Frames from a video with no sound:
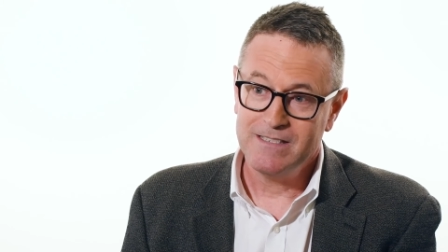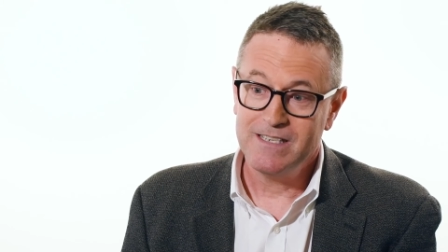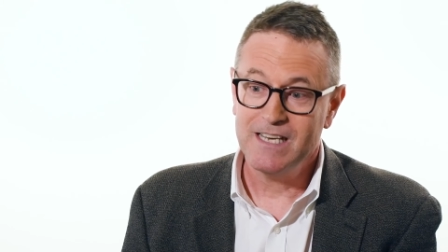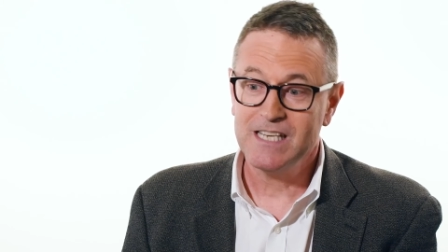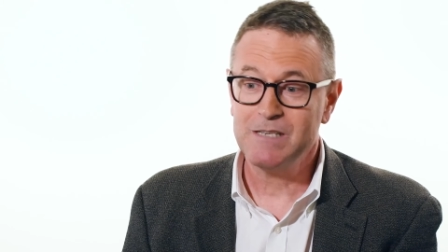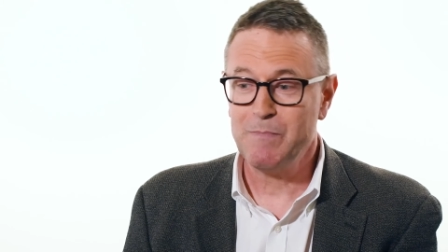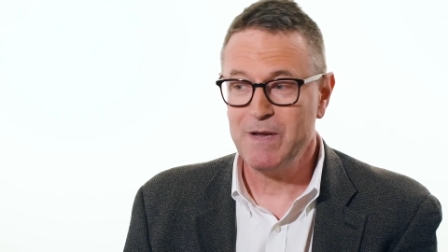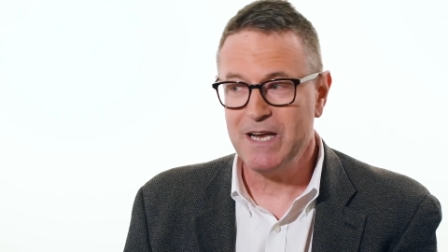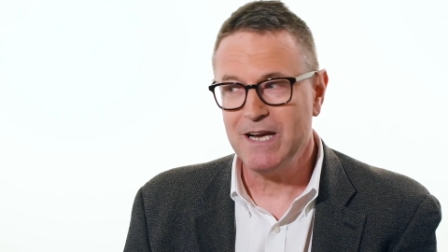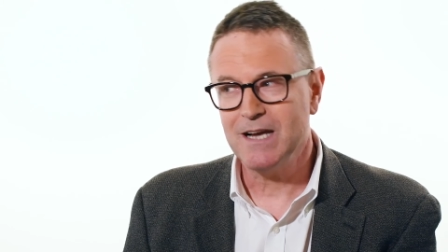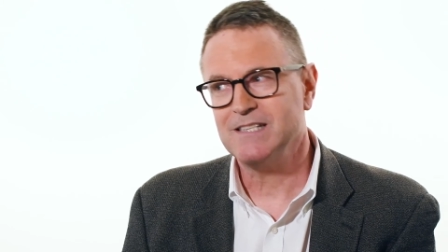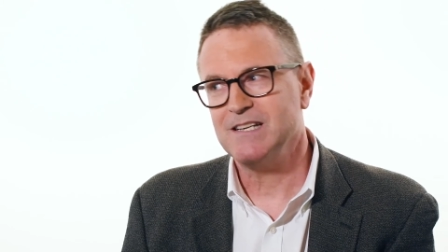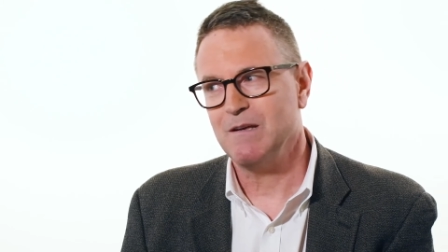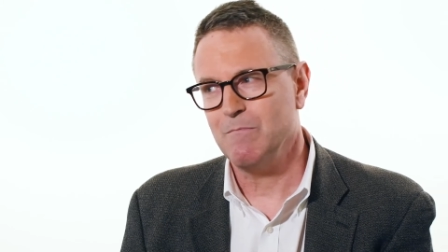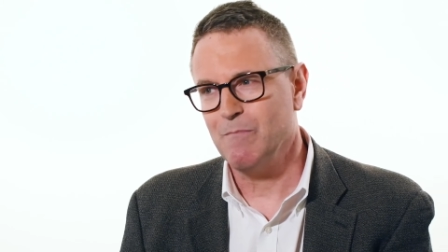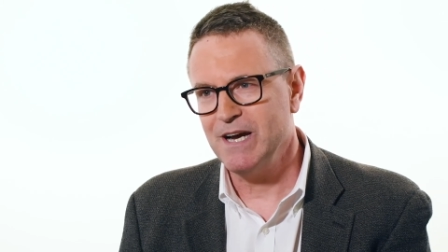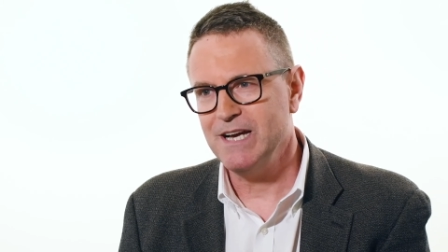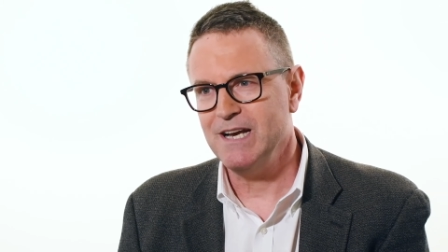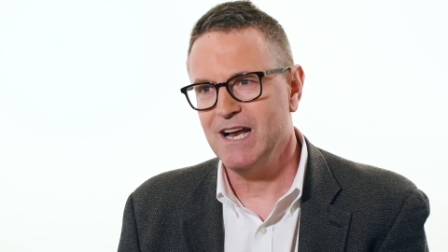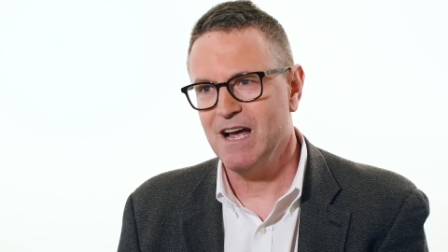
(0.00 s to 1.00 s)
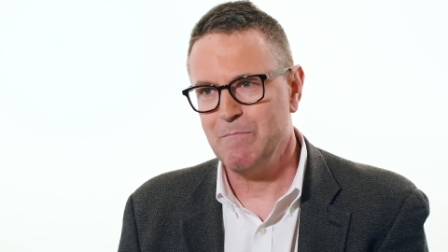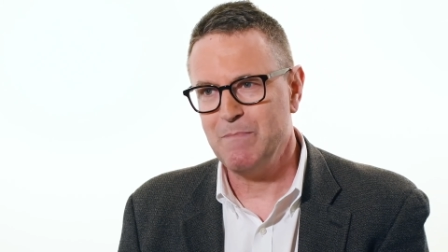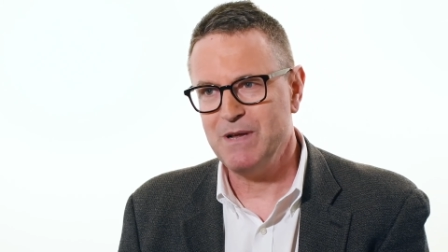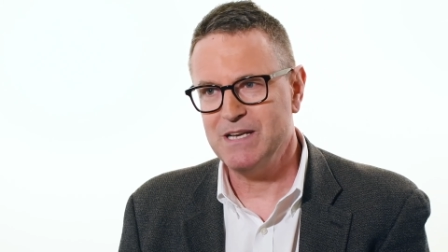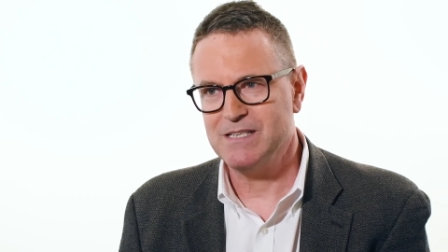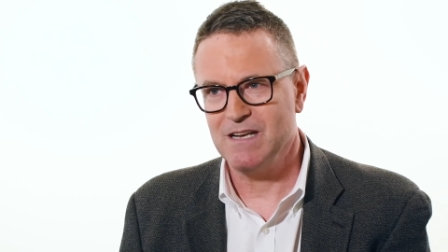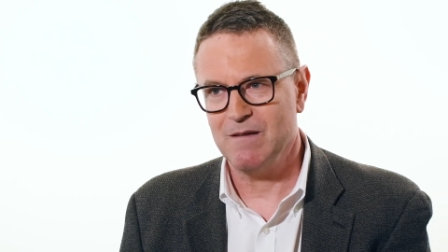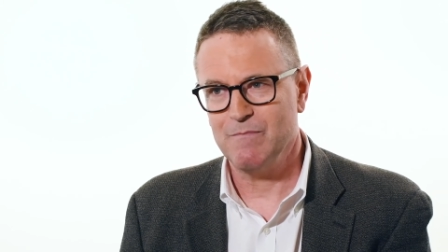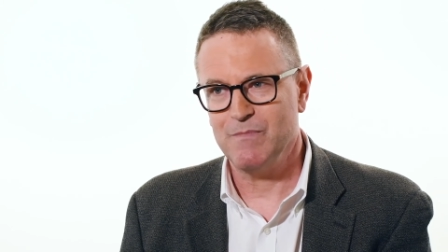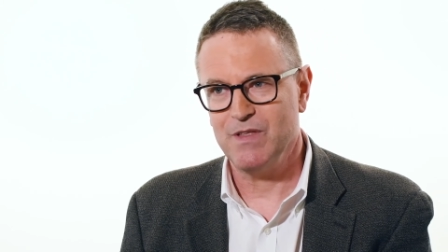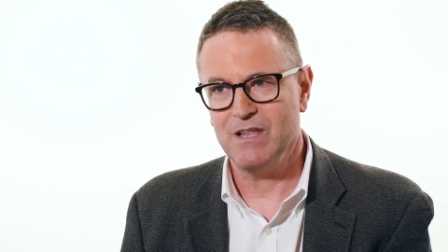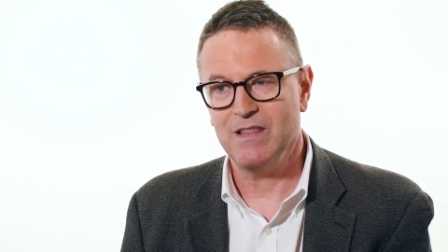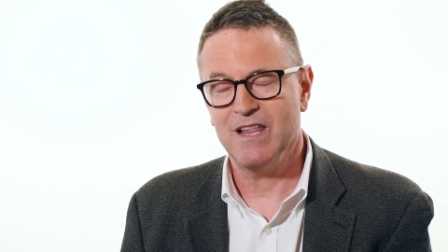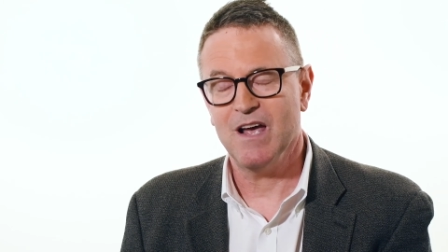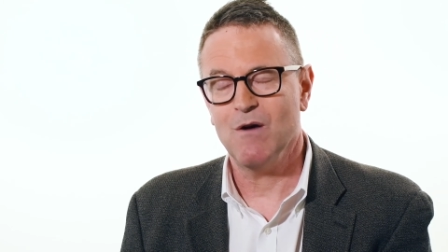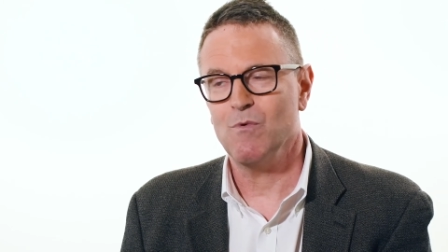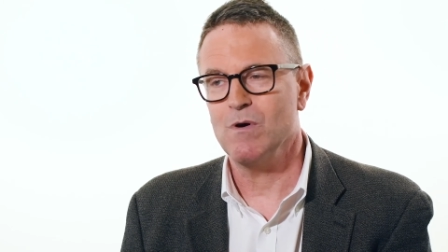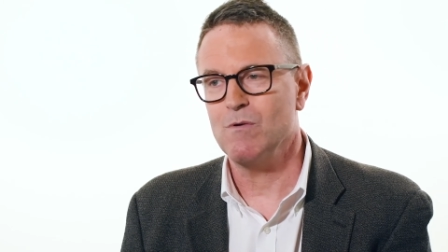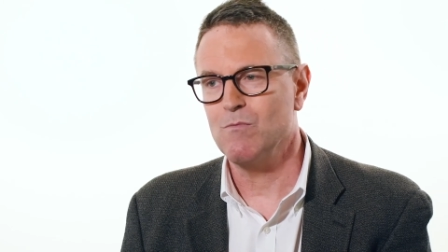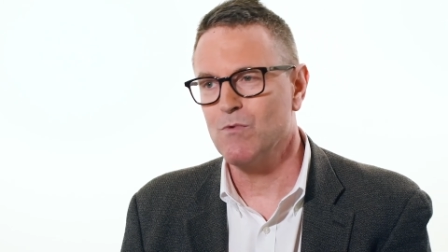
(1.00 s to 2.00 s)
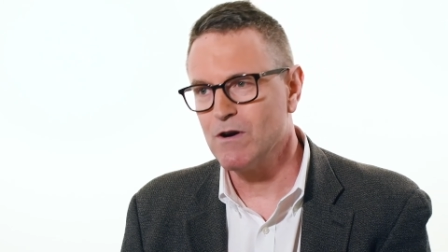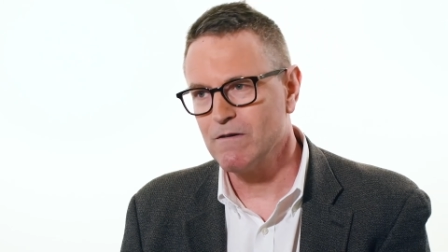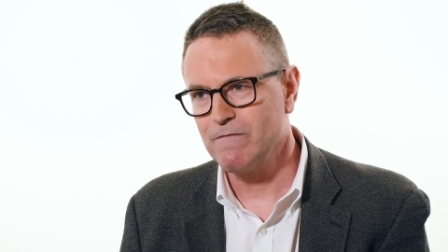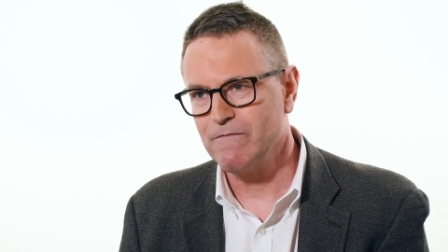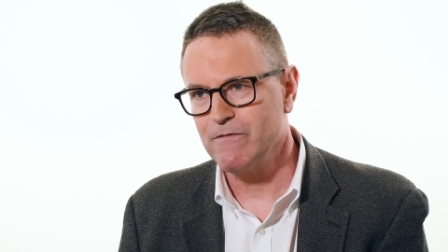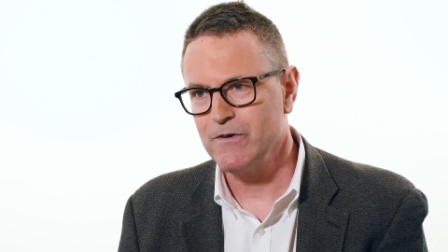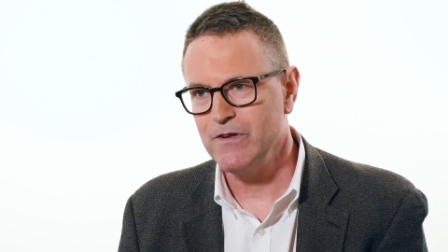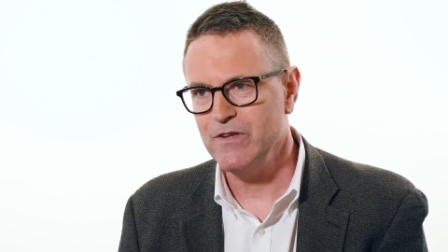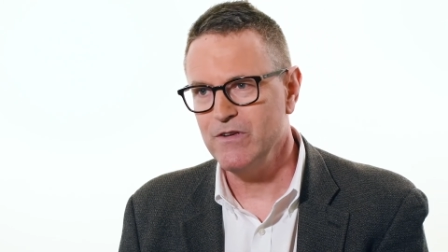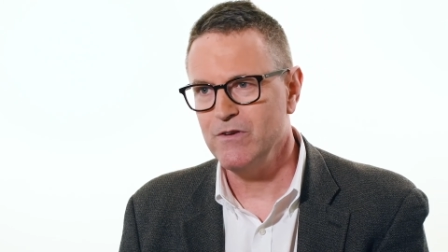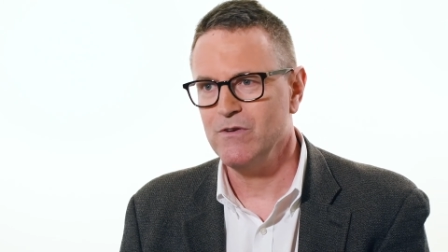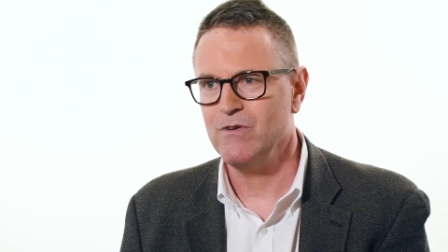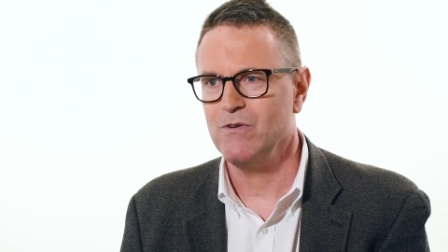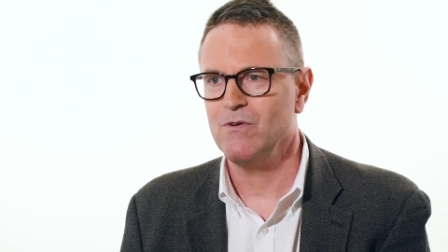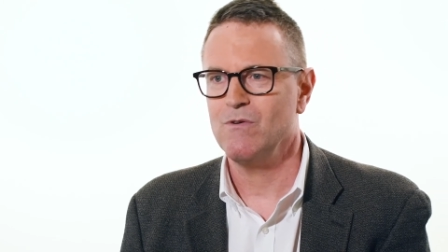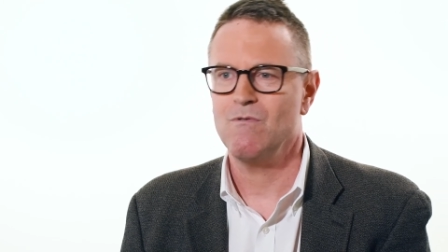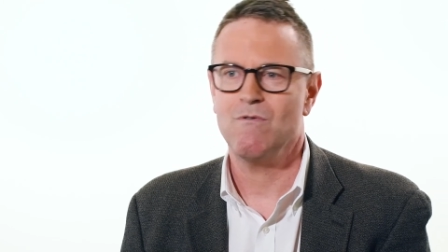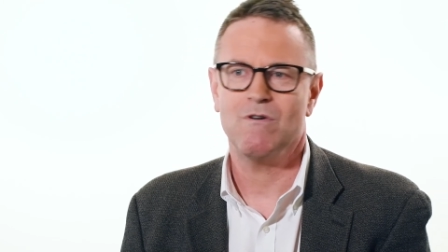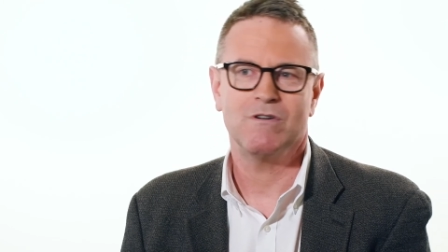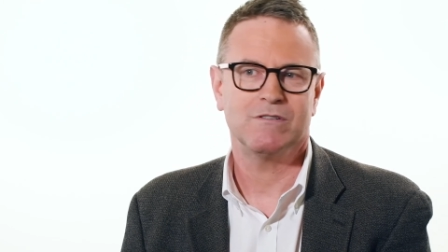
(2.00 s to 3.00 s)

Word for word: just because it might not be something that would work for you